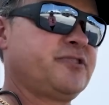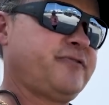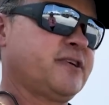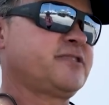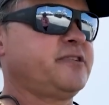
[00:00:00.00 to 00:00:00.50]
is
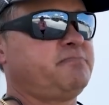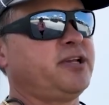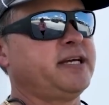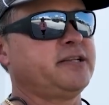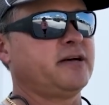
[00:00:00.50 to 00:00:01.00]
fix the
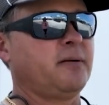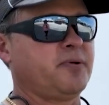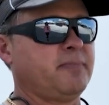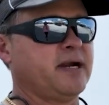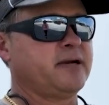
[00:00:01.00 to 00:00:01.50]
play in the
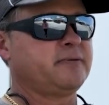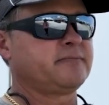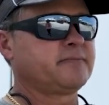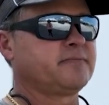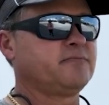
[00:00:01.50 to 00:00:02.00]
upper bearing,
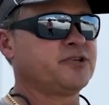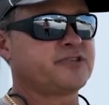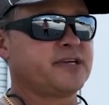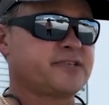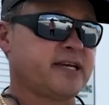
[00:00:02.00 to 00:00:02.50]

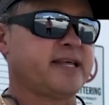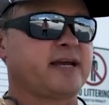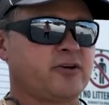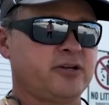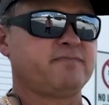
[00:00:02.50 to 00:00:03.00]
which they say
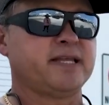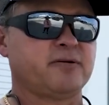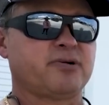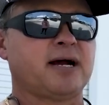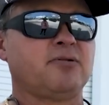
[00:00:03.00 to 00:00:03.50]
that could have been
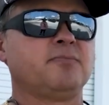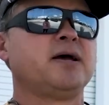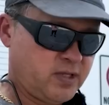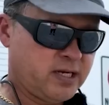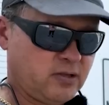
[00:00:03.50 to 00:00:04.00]
the problem.
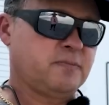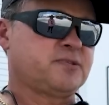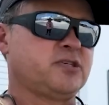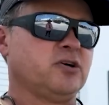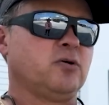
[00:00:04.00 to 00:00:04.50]
Get a lip
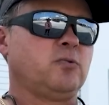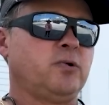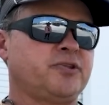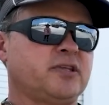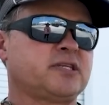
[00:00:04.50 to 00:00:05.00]
seal
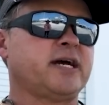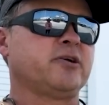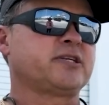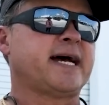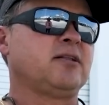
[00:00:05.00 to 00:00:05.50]
with a
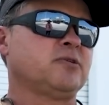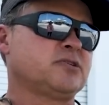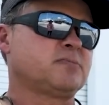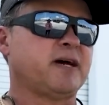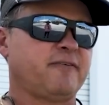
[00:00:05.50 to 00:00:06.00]
tighter
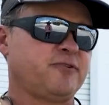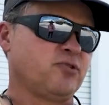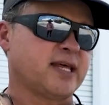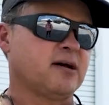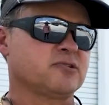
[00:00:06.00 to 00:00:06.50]
tolerance by a
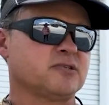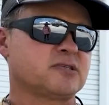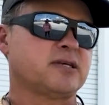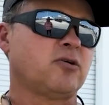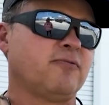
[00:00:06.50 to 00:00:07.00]
few
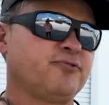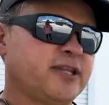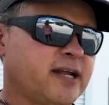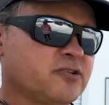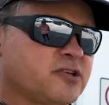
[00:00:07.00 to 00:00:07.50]
thousandths, and hopefully
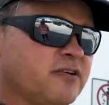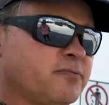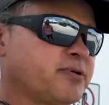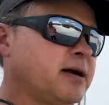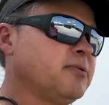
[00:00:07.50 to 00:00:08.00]
that'll solve
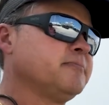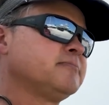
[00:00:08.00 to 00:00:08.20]
the problem.